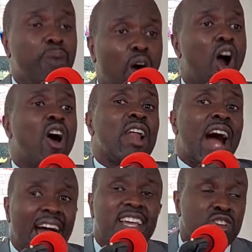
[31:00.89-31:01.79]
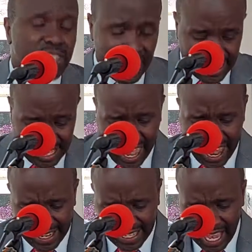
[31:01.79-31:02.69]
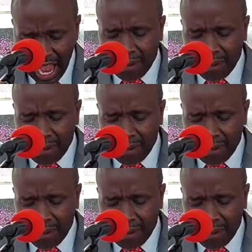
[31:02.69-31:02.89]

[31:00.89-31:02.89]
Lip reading: Paul argues and says,